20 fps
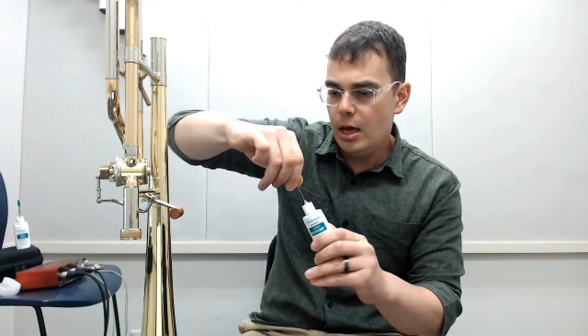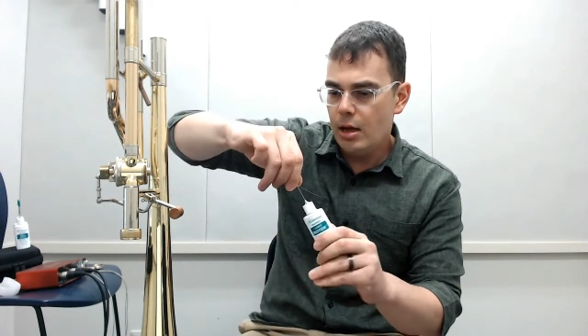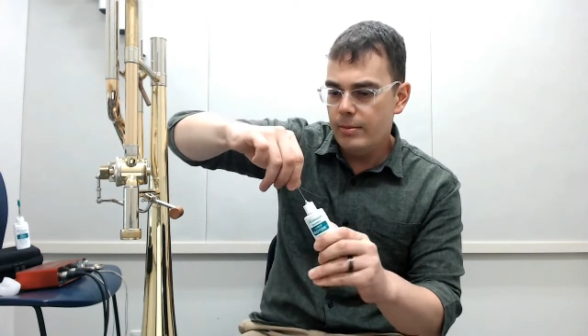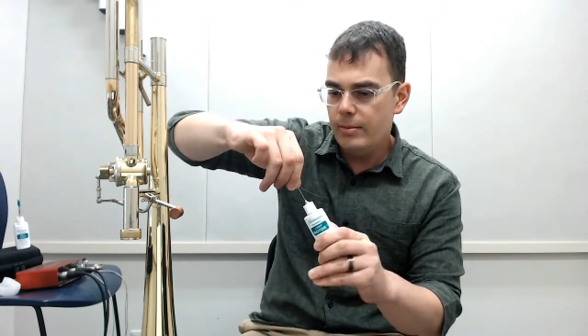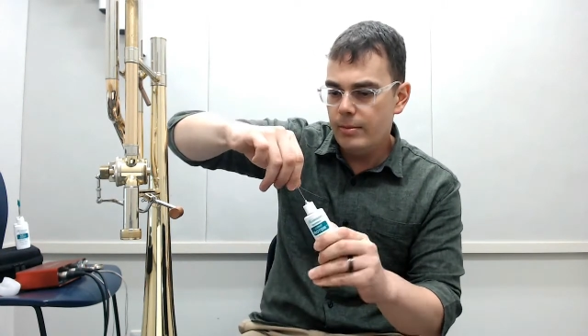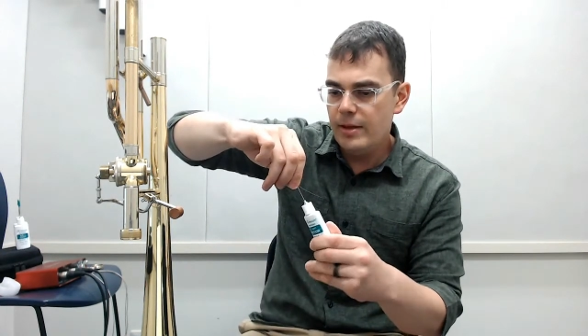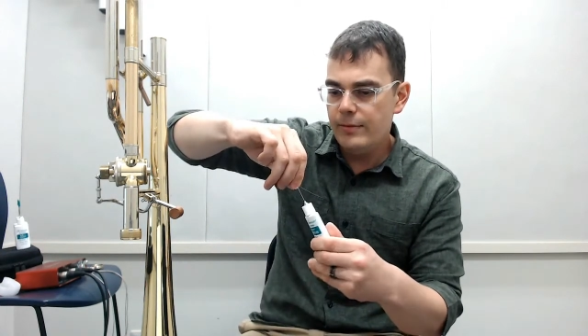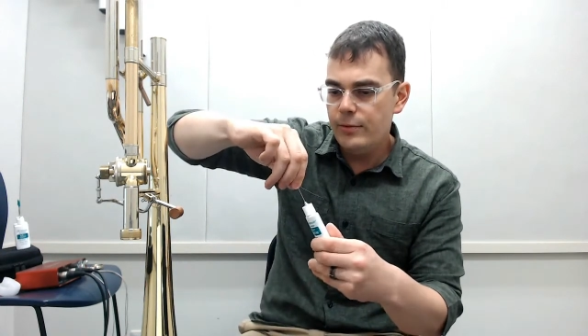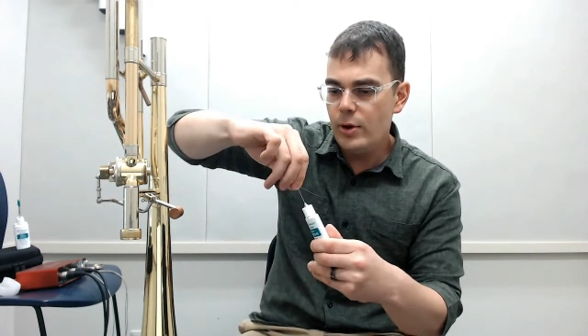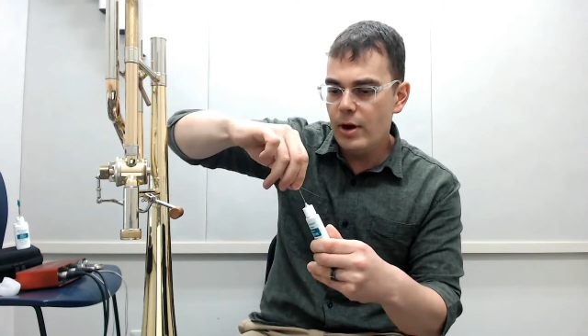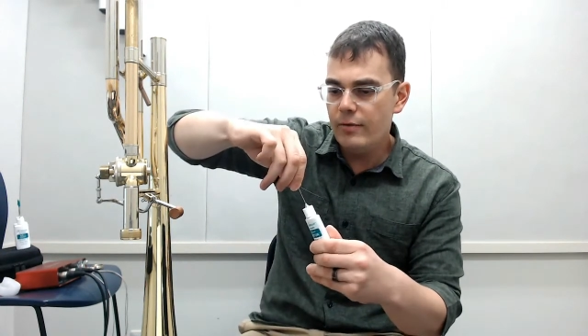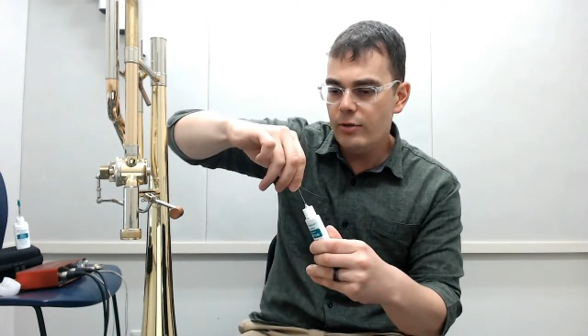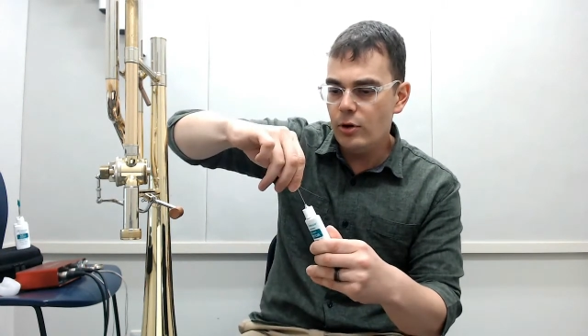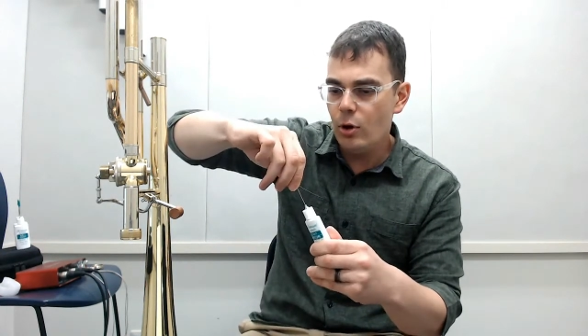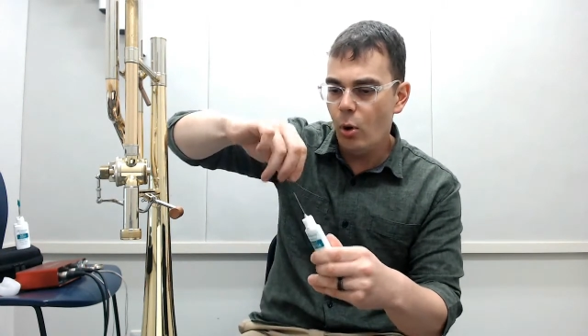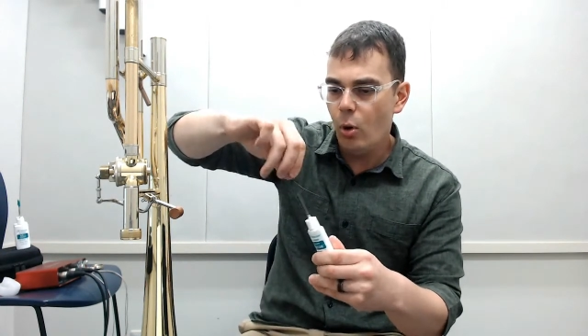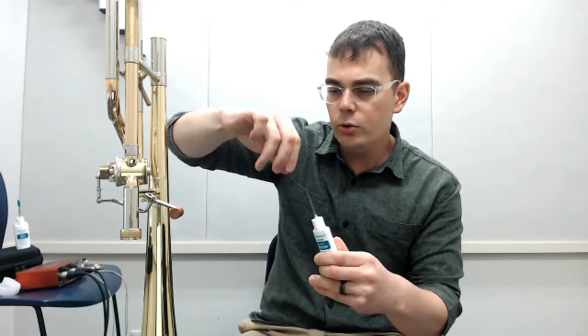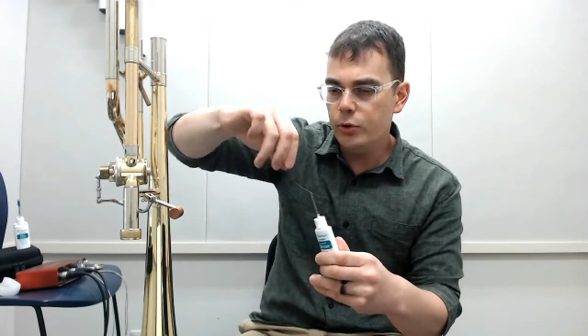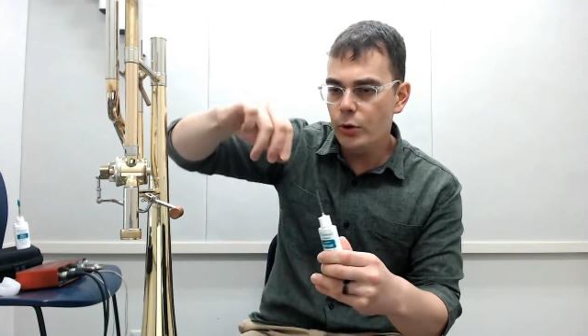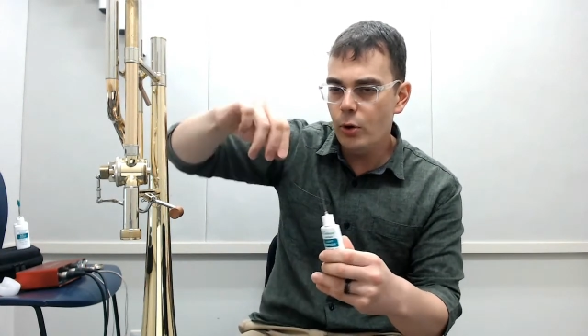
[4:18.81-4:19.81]
If you have an
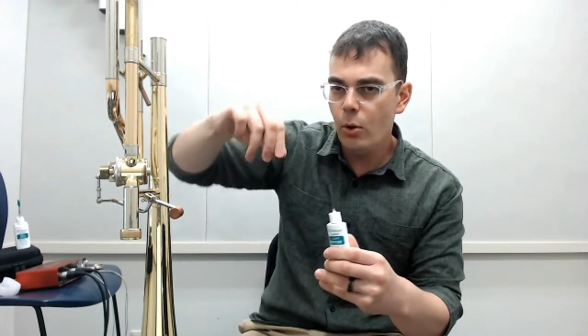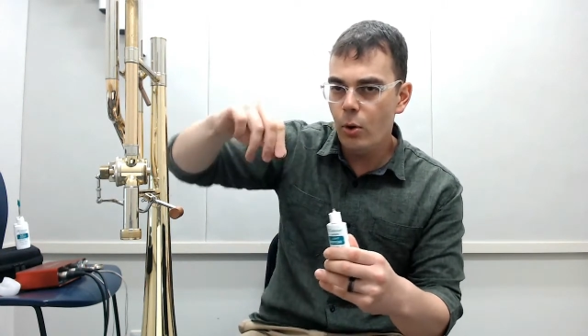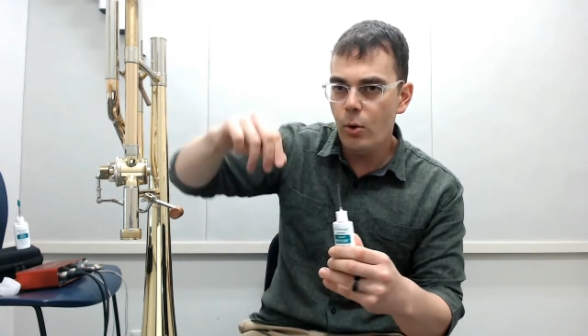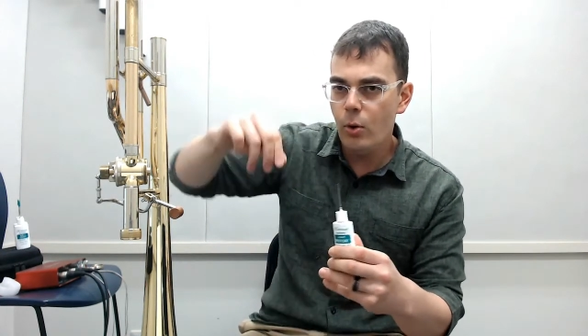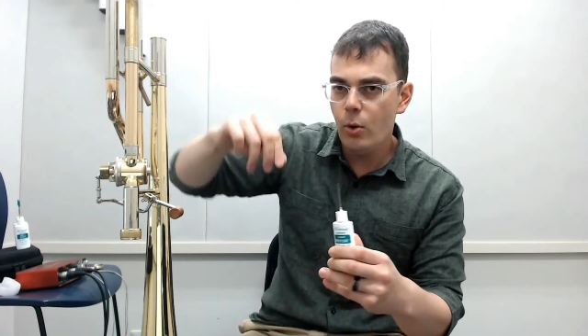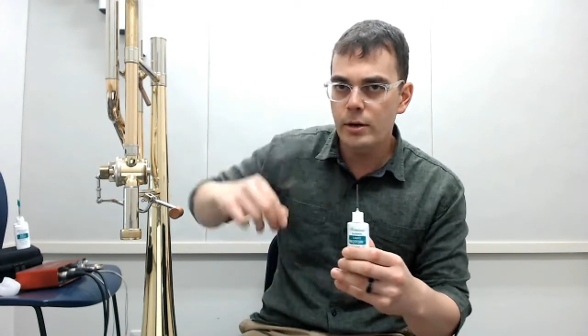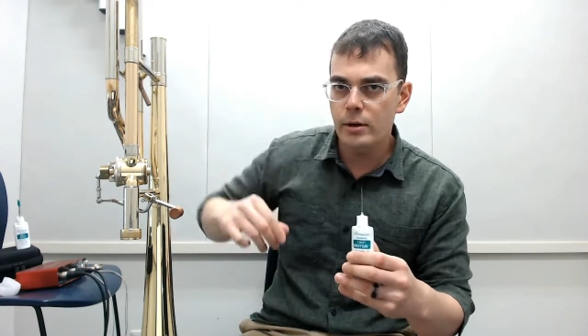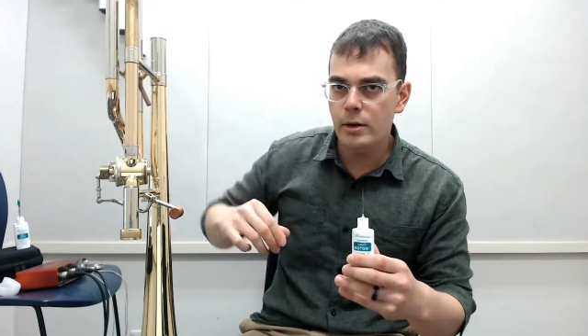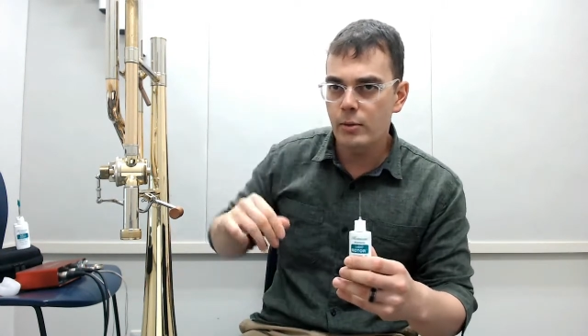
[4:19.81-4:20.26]
older horn